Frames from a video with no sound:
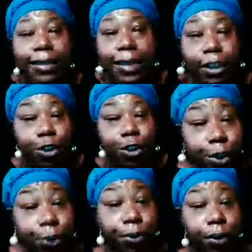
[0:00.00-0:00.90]
I said the
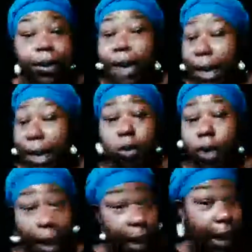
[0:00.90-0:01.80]
truth. That's
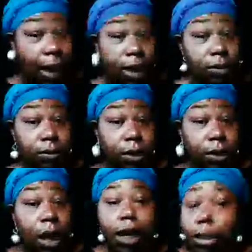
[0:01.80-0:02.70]
okay.
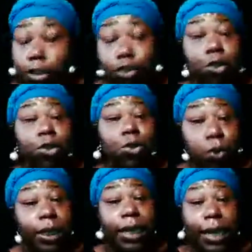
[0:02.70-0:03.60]
Because the truth
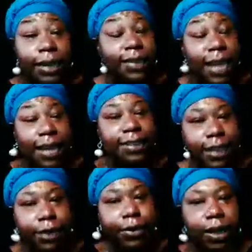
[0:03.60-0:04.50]
really is that
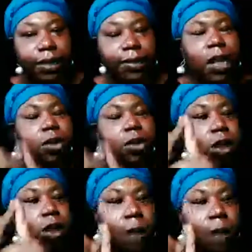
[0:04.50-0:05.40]
serious. There's a
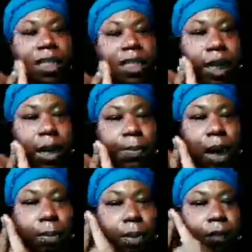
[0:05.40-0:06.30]
could be thinking
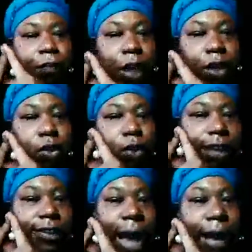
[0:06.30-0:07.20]
about it motherfucker who
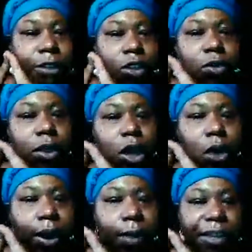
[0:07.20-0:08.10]
has absolutely
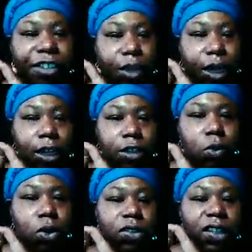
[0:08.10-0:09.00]
no ambition in this
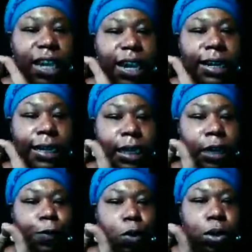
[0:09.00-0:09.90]
world to get
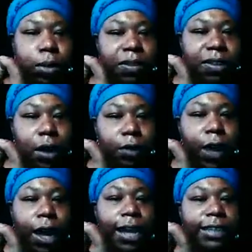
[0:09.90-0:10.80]
anything for themselves.
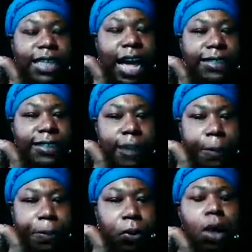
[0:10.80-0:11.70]
It's that
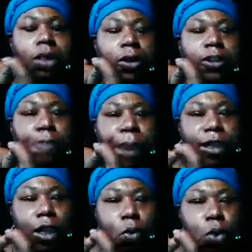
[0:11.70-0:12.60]
simple. They're
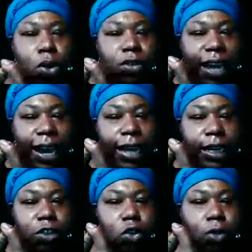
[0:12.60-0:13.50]
expecting the world to
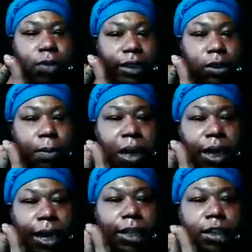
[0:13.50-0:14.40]
hand it to them like their
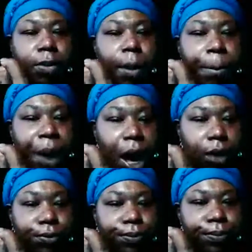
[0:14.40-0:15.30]
mother handed them a
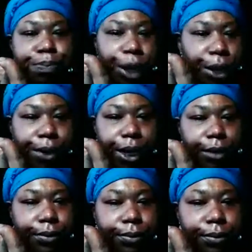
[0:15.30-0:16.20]
bottle. Period.
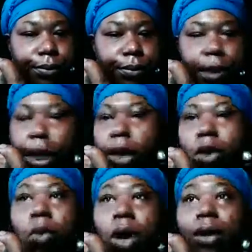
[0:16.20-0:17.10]
It ain't
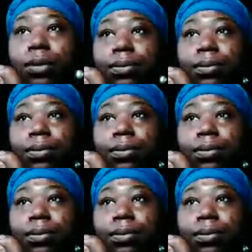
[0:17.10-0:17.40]
gonna work.